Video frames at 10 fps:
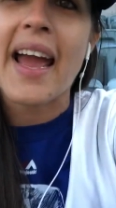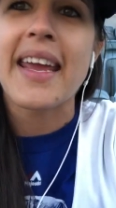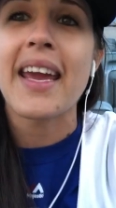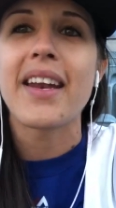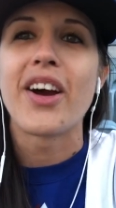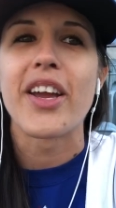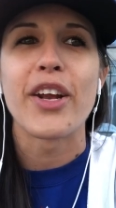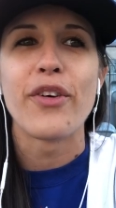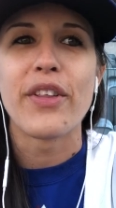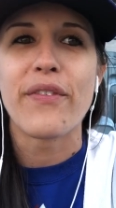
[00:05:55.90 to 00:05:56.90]
I cannot get
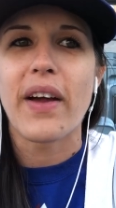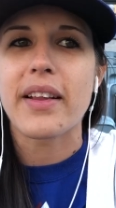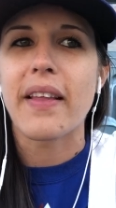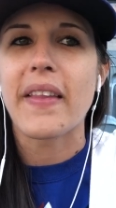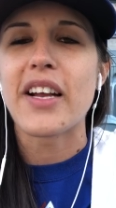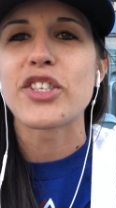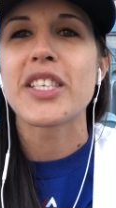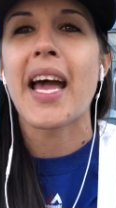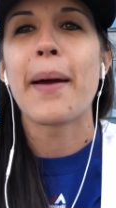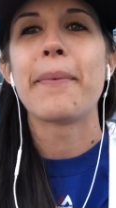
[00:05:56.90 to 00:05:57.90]
over the fact that that just
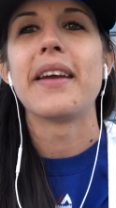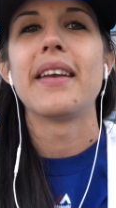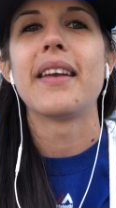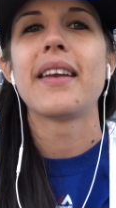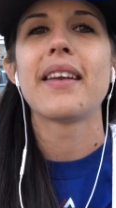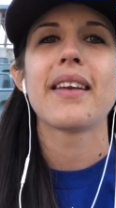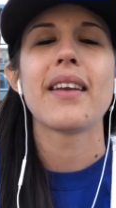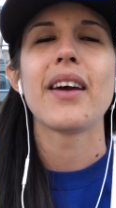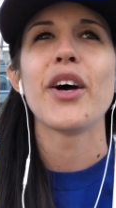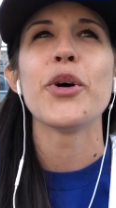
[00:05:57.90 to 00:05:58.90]
happened.
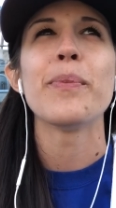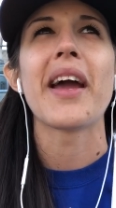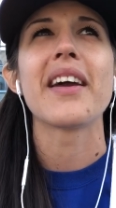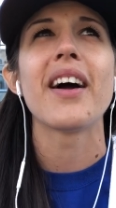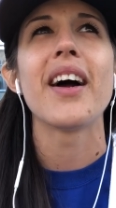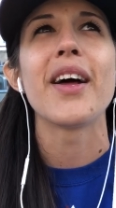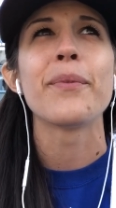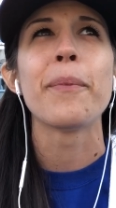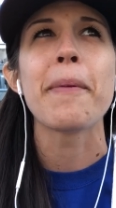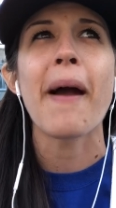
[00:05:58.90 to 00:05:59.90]
Oh my God,
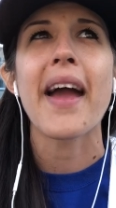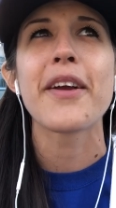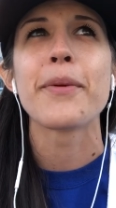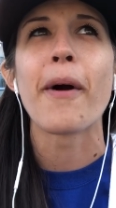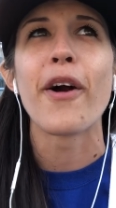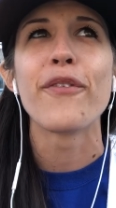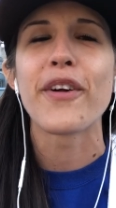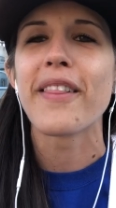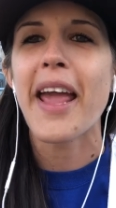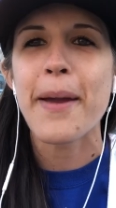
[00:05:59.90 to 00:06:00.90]
we'll be back here tomorrow for
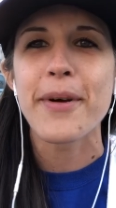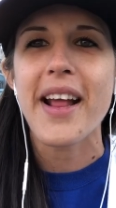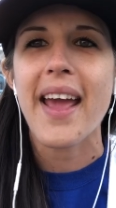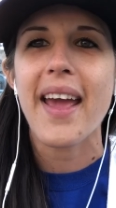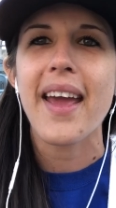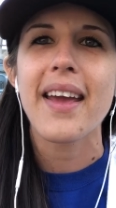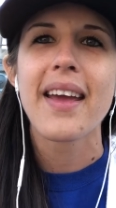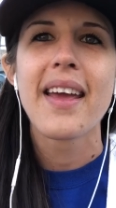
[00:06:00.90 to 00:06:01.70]
Labor Day.